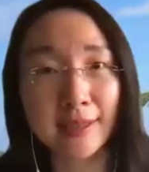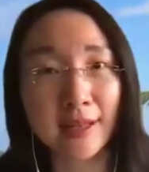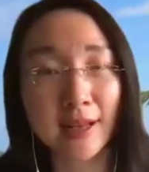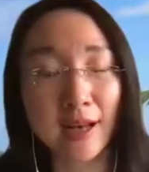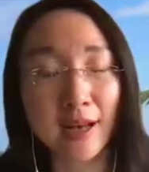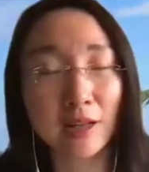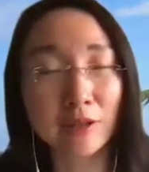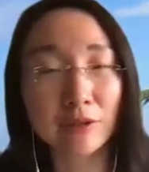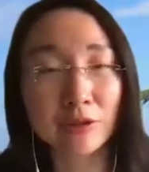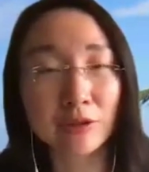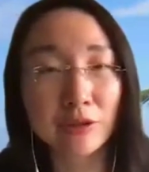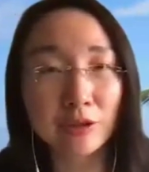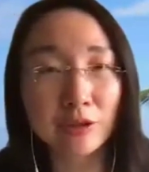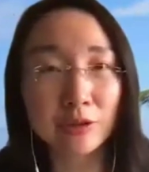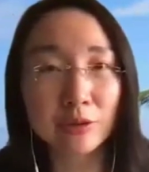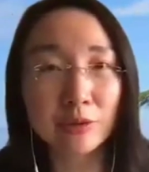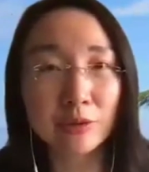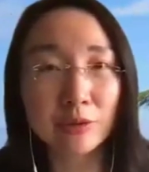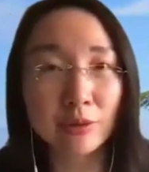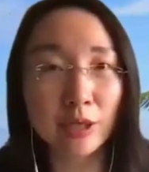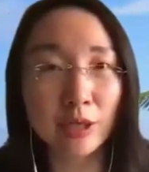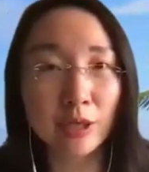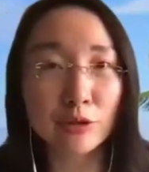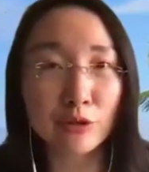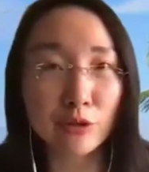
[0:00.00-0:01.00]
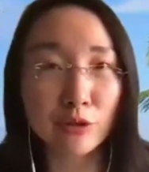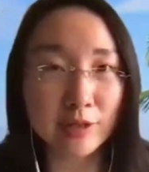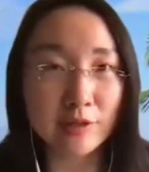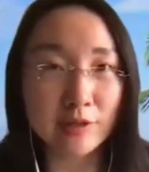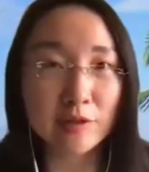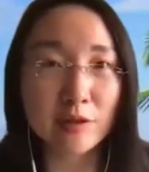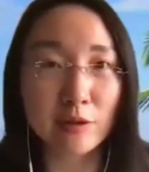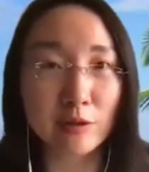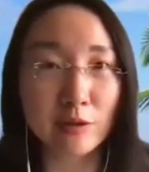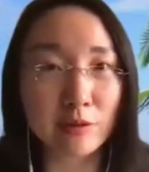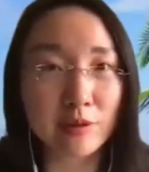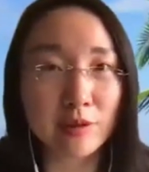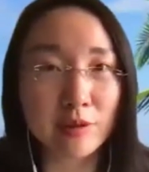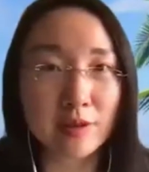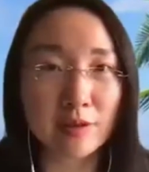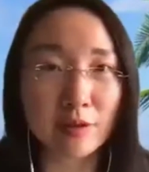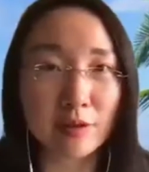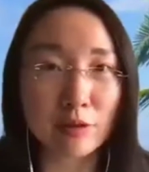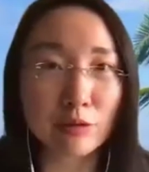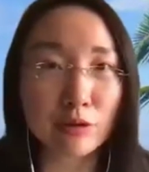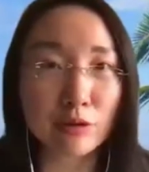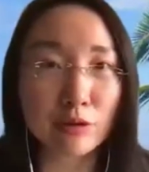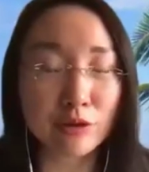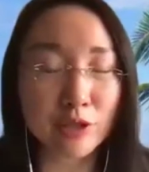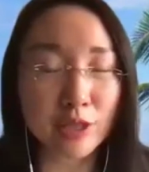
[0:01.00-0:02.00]
How do you address those
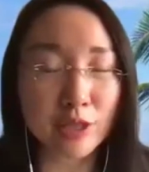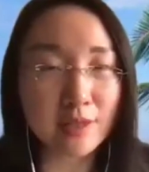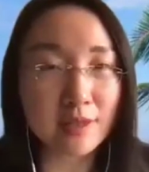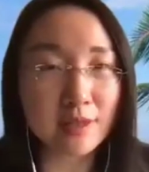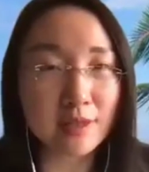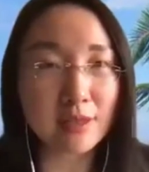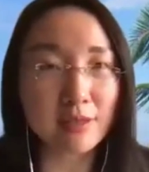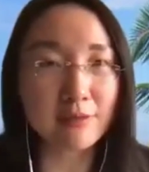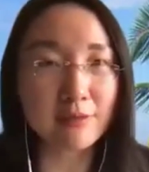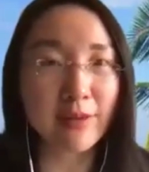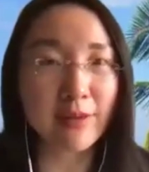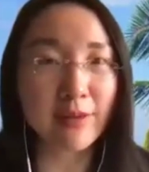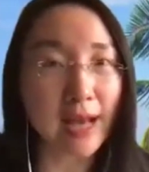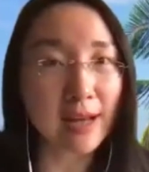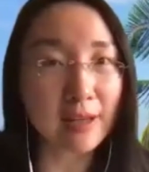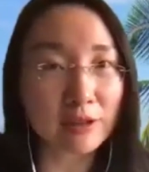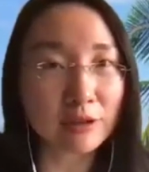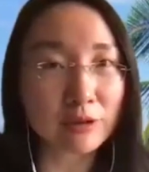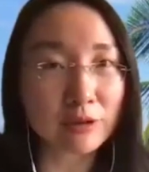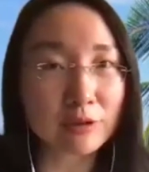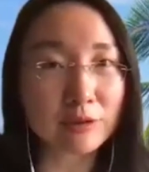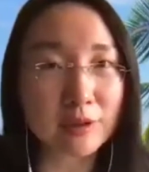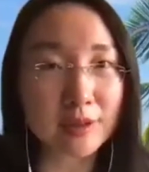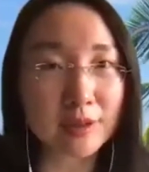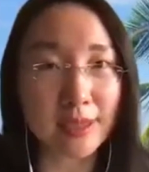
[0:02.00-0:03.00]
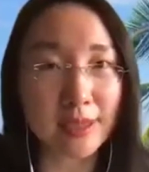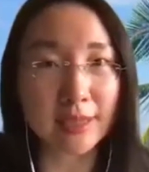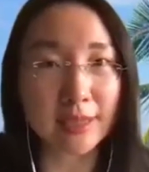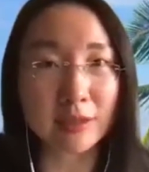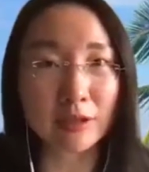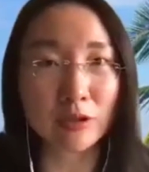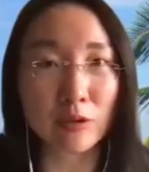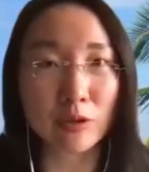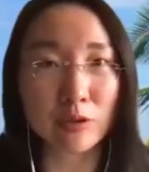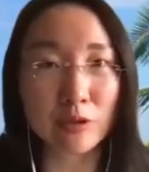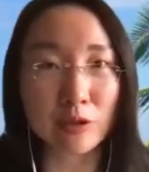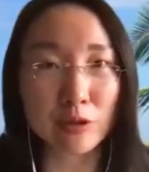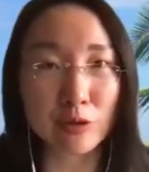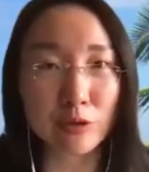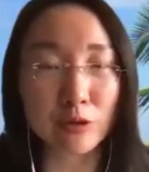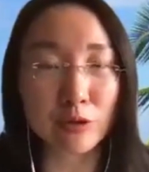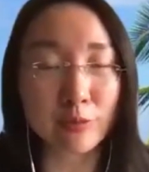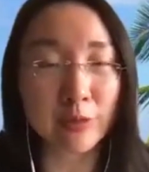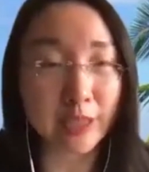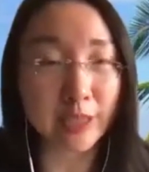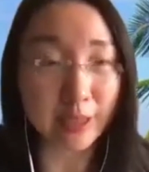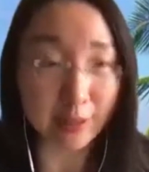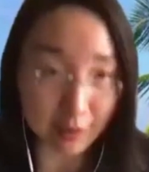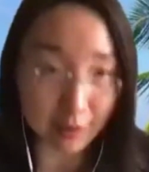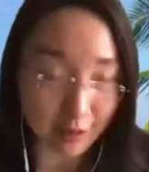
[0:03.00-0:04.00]
social justice values in your social
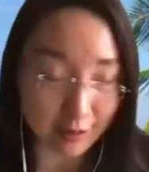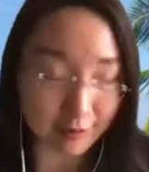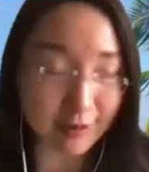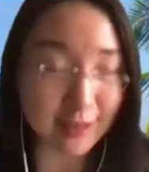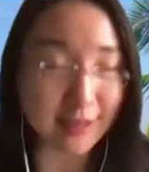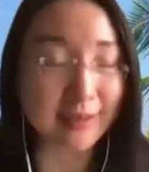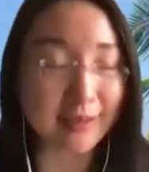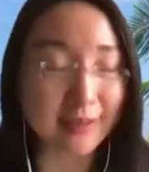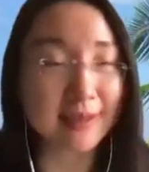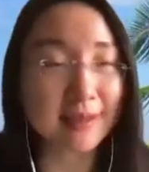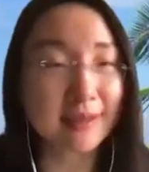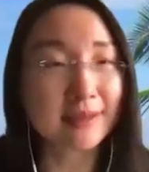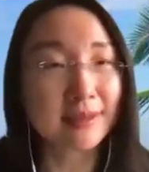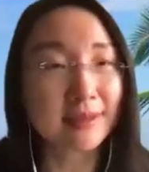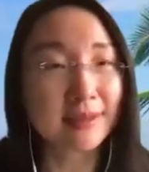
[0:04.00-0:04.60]
media content?